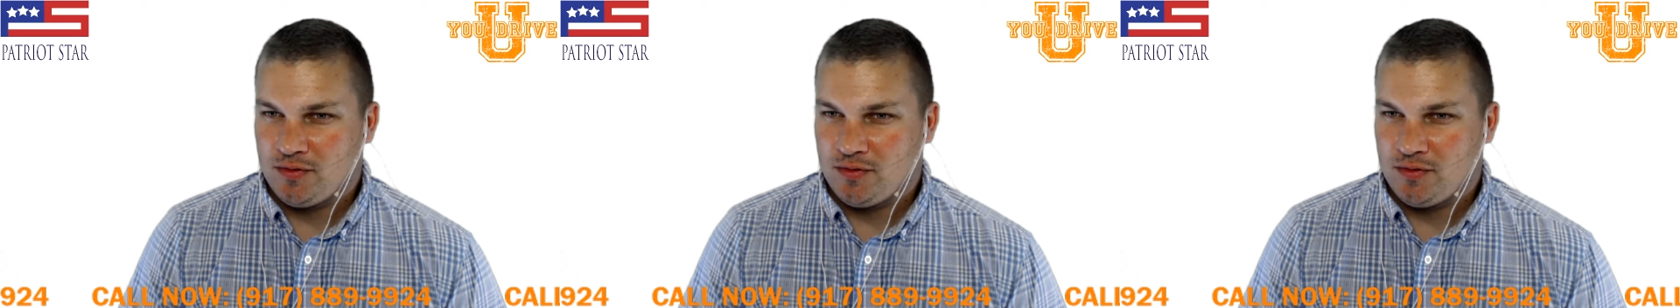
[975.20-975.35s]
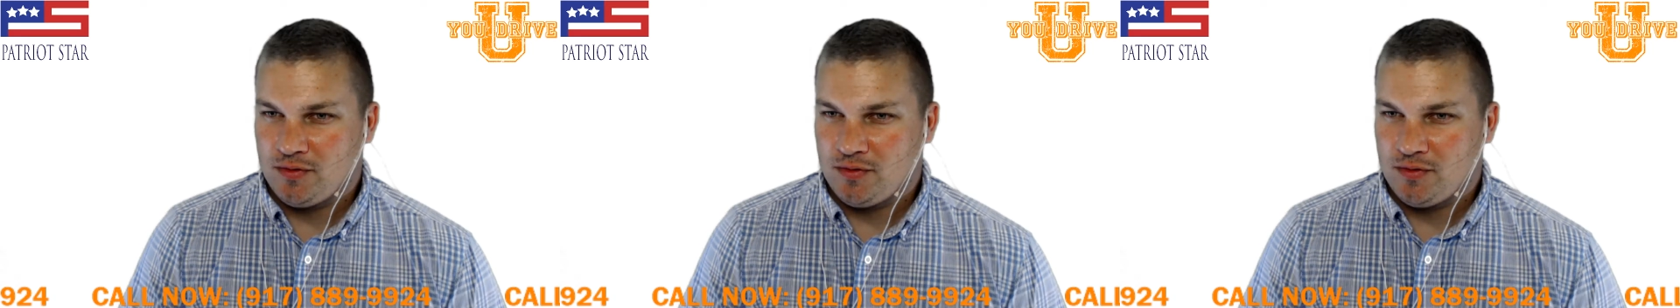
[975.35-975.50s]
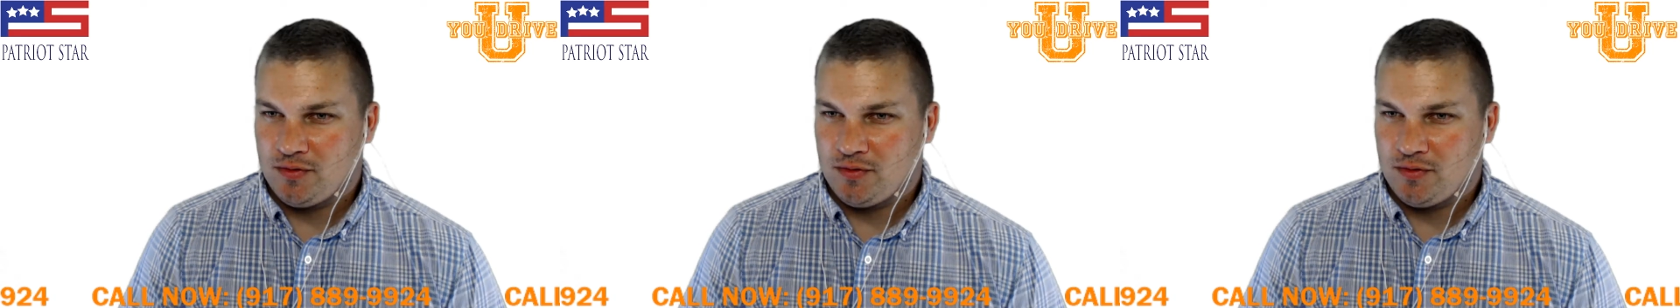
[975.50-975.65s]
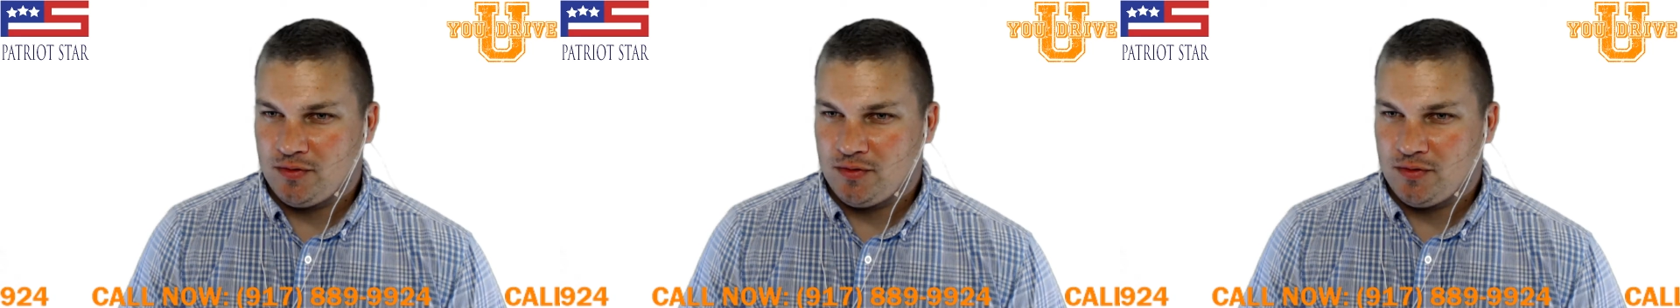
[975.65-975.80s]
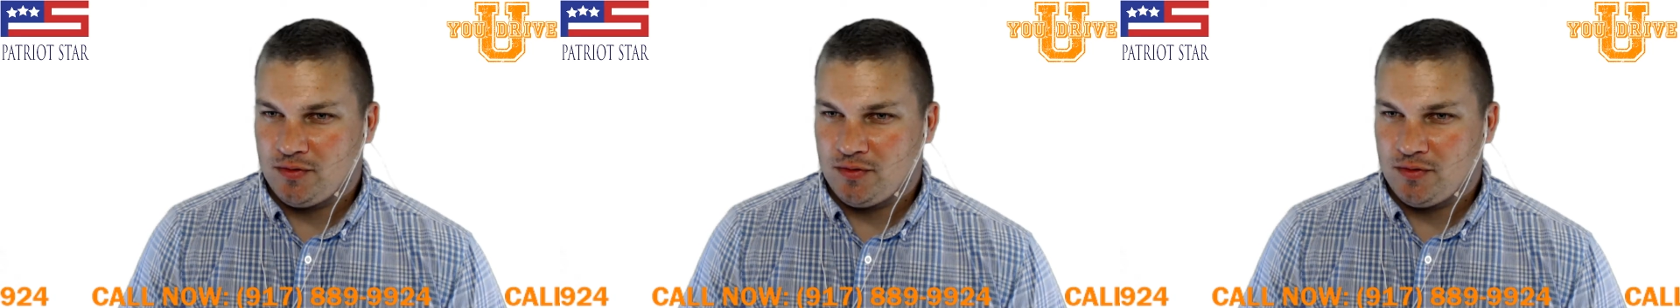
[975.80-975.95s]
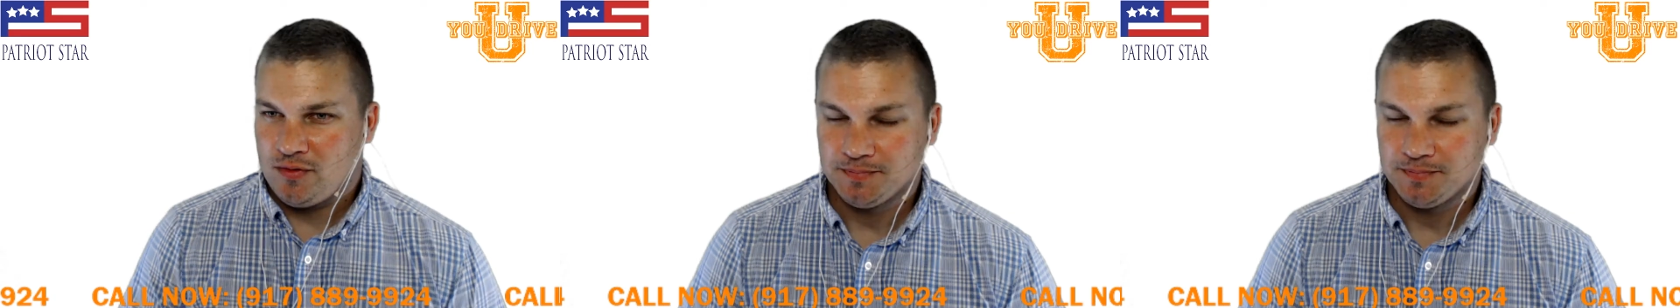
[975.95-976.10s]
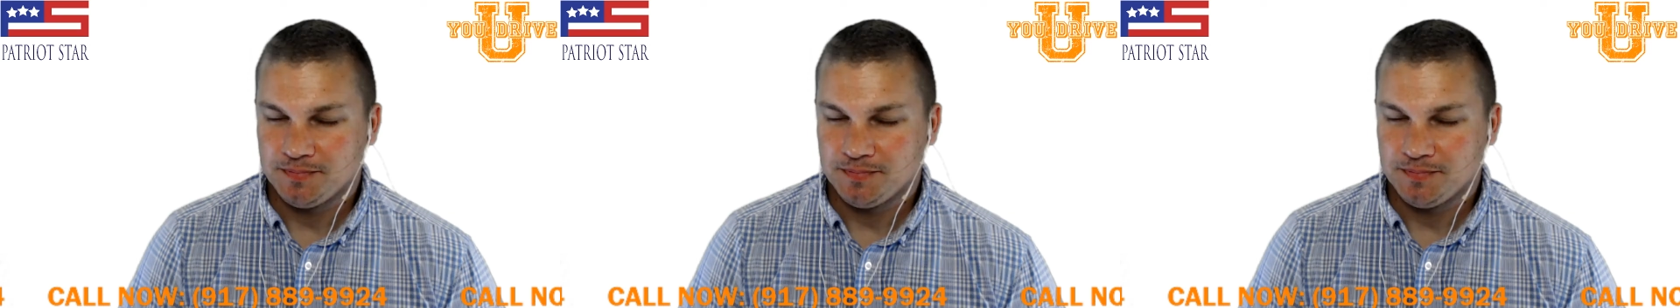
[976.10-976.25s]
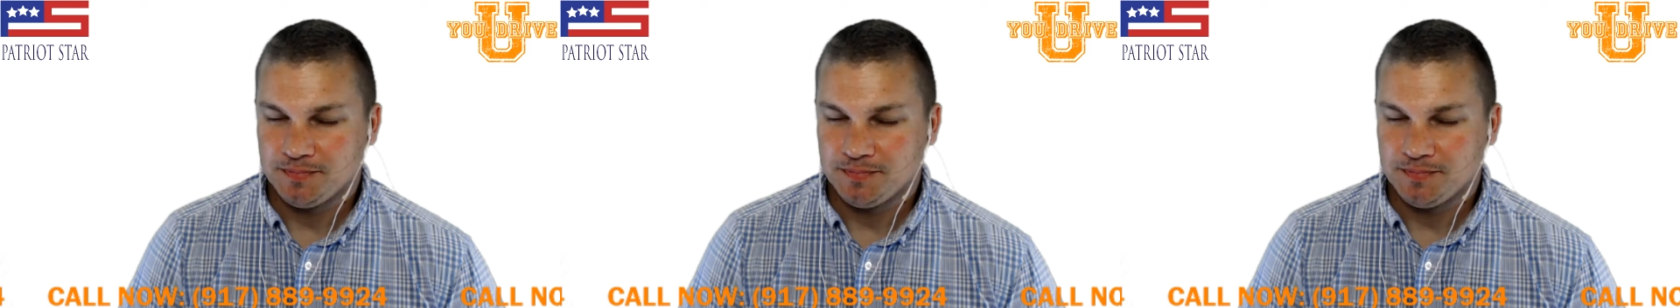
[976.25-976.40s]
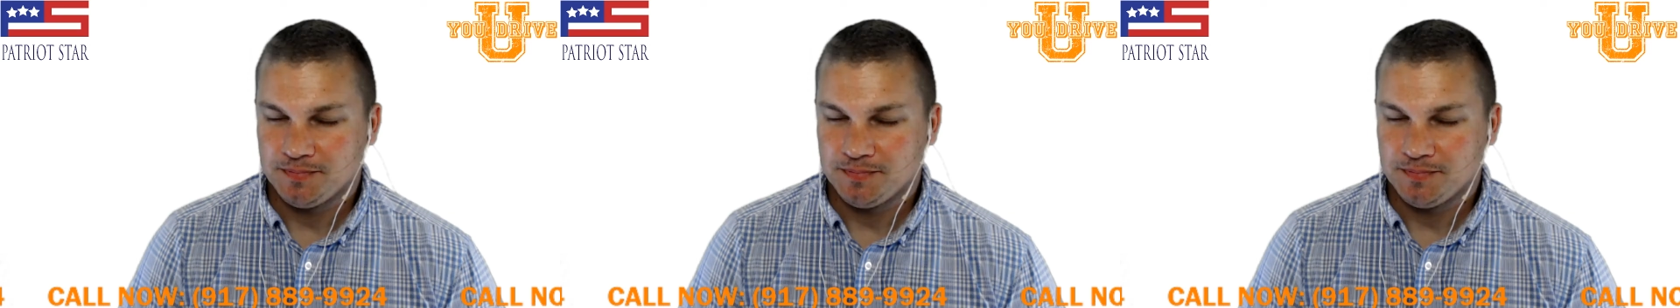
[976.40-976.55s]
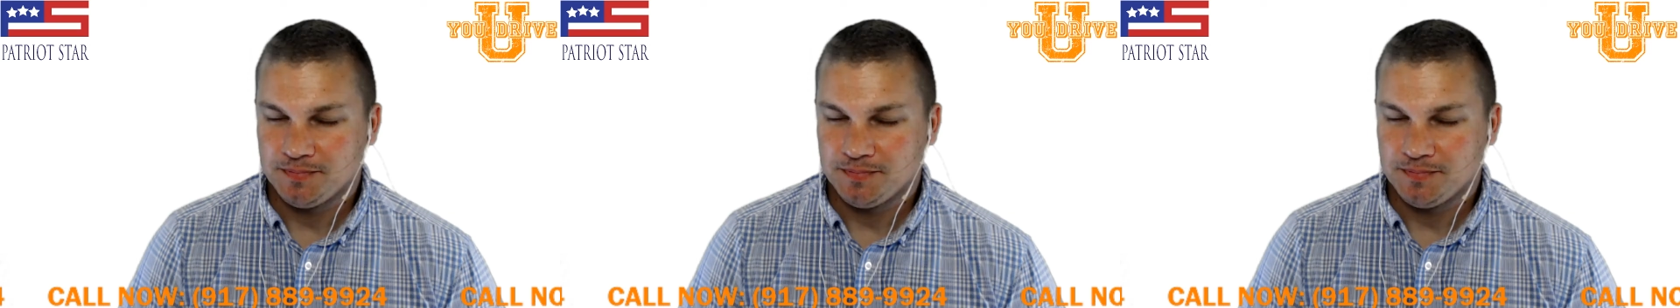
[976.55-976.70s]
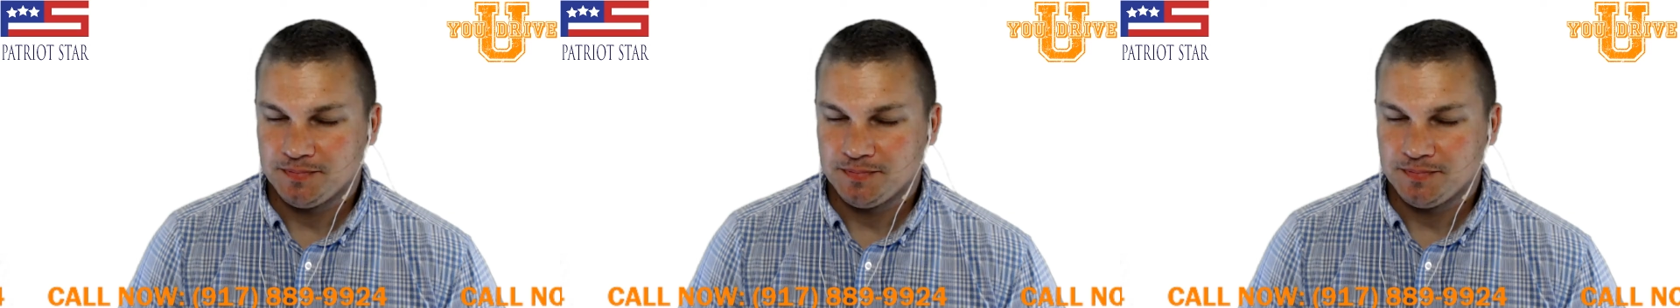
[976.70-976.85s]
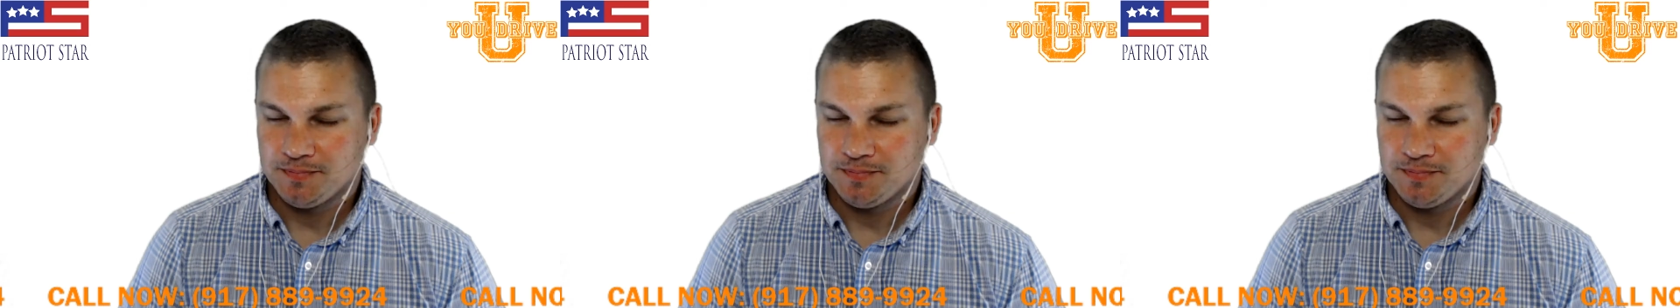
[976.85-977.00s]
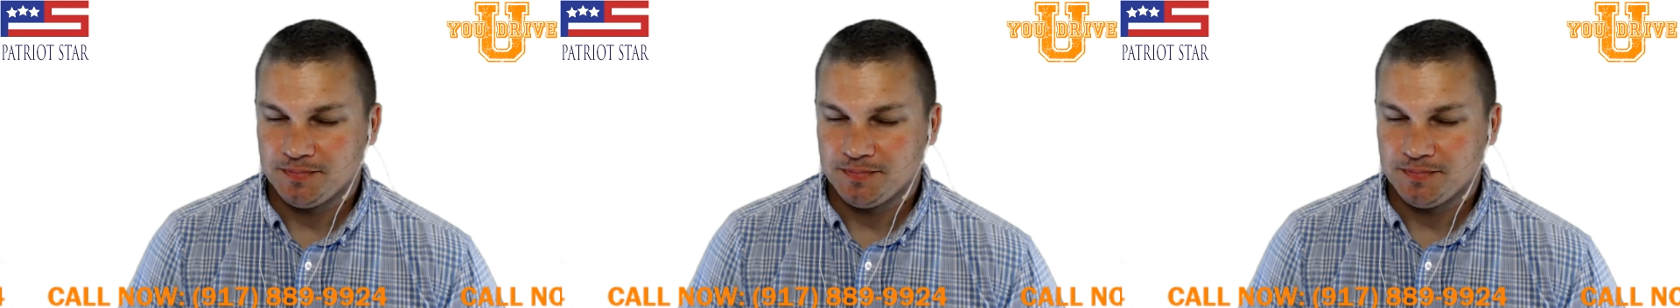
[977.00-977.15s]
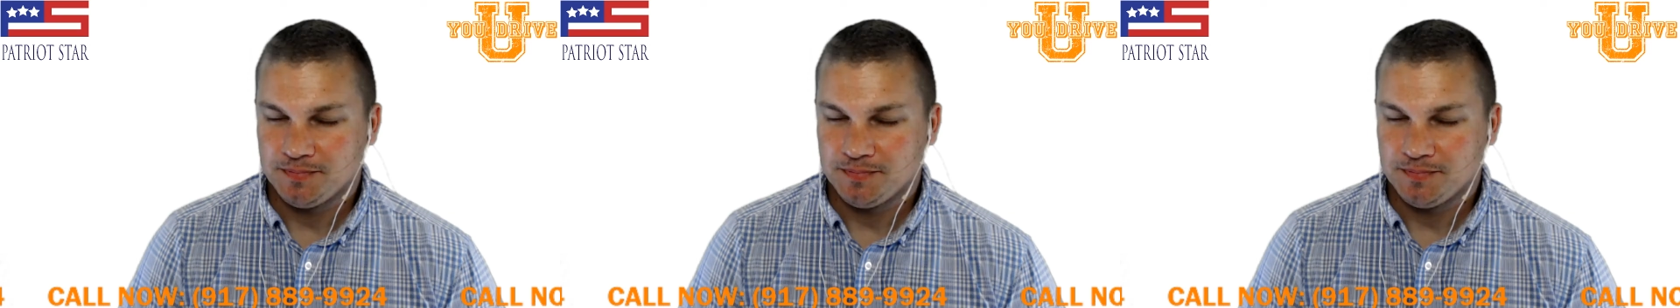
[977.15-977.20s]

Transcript: Okay, so there's Trans Credit and there's Ansonia.